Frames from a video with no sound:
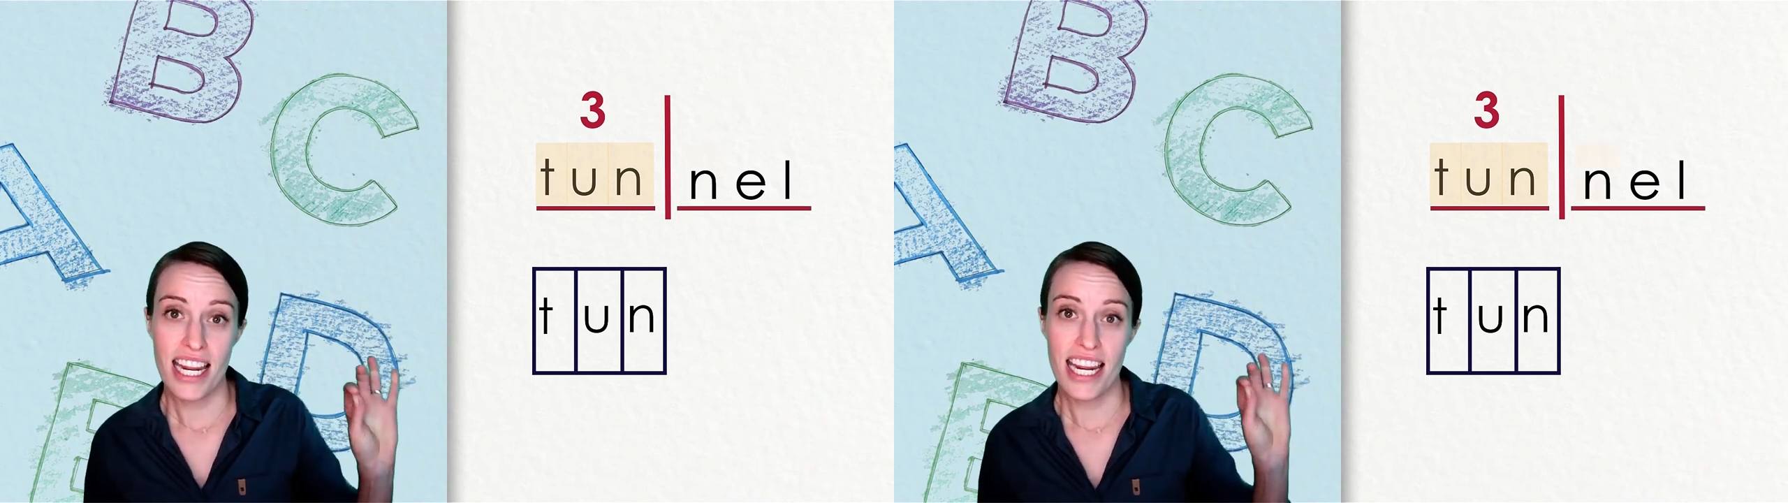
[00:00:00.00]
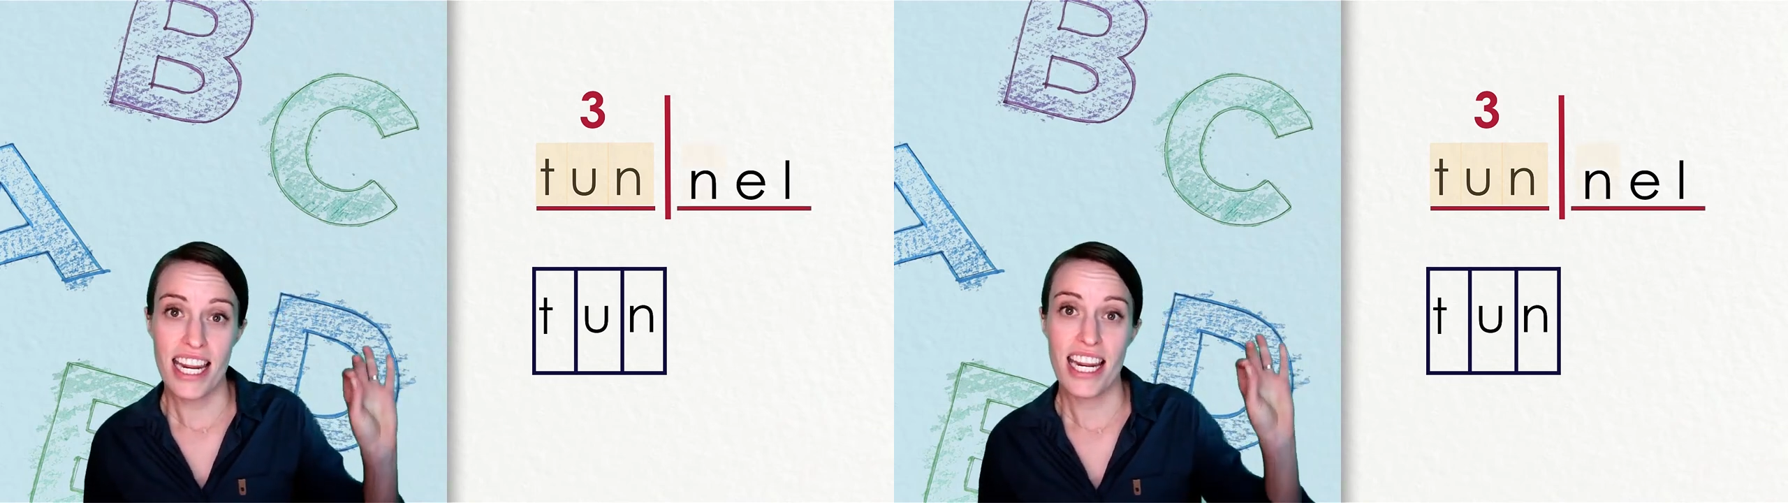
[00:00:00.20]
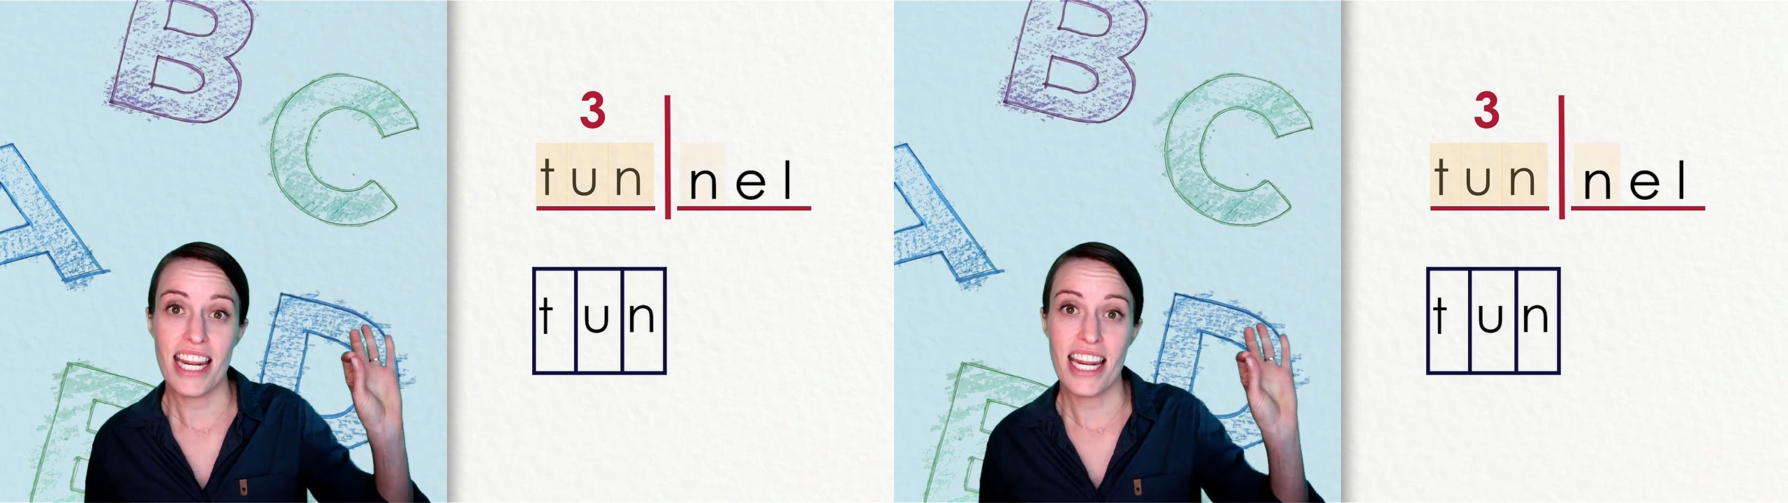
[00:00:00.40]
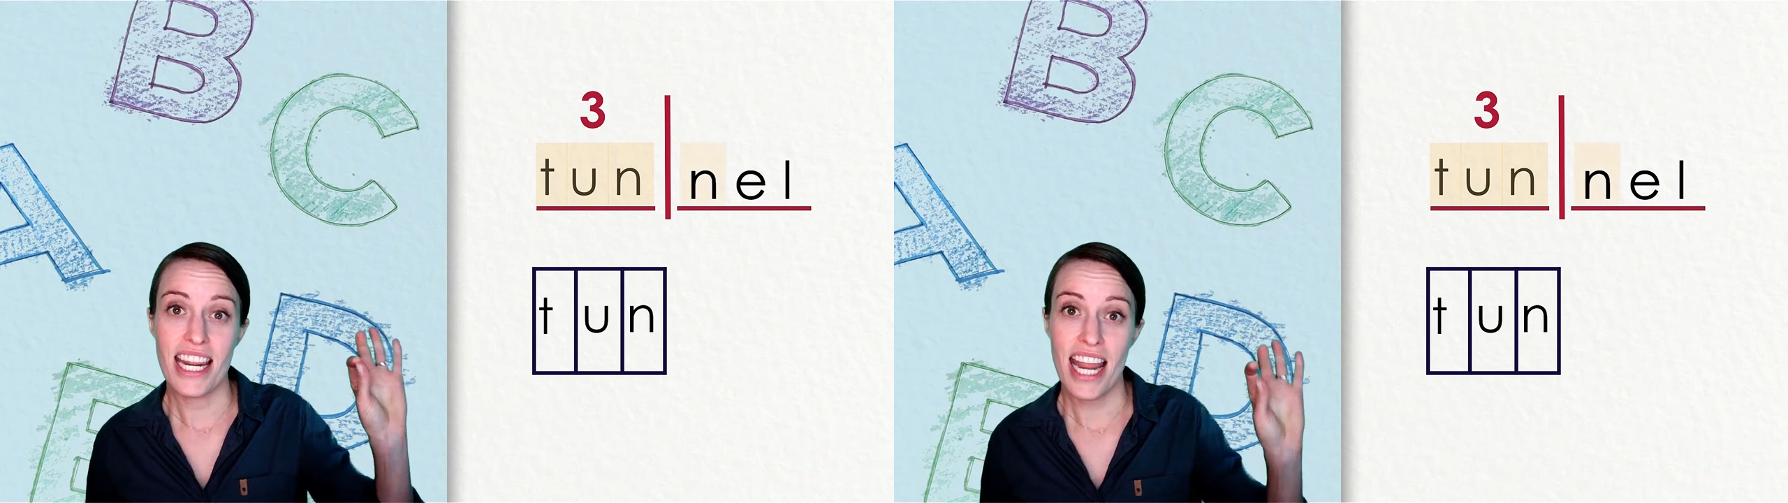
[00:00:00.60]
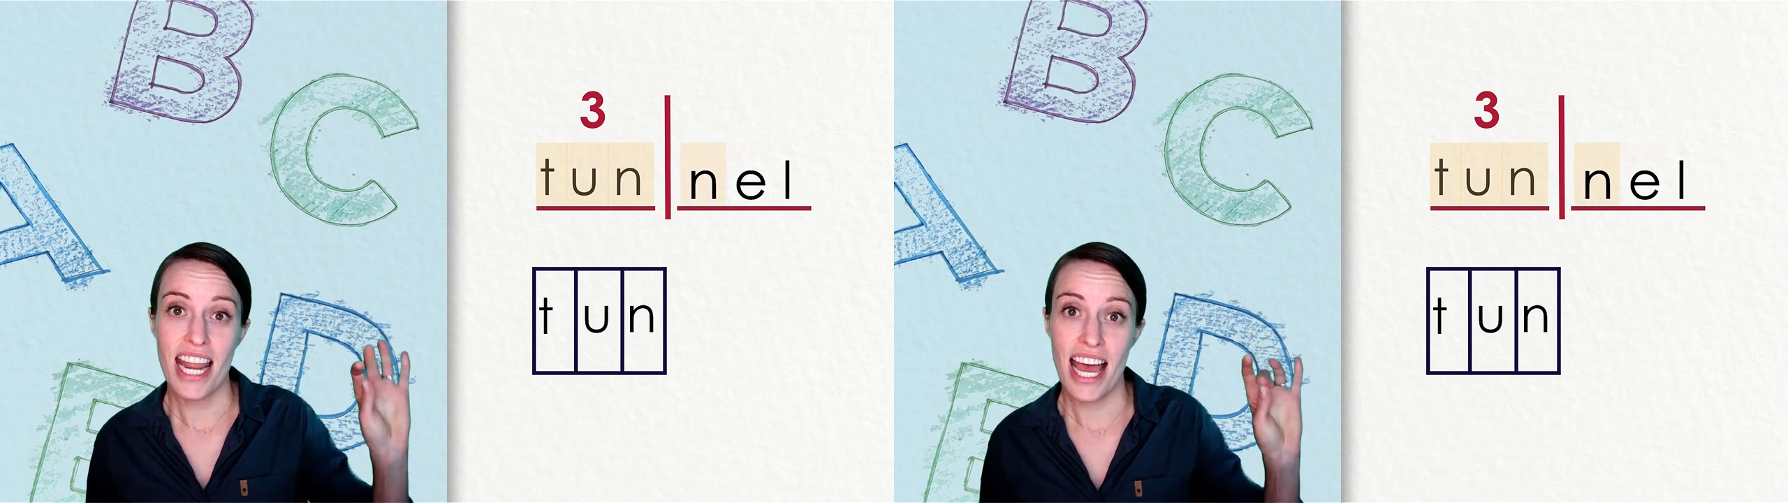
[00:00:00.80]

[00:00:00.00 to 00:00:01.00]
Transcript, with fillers: N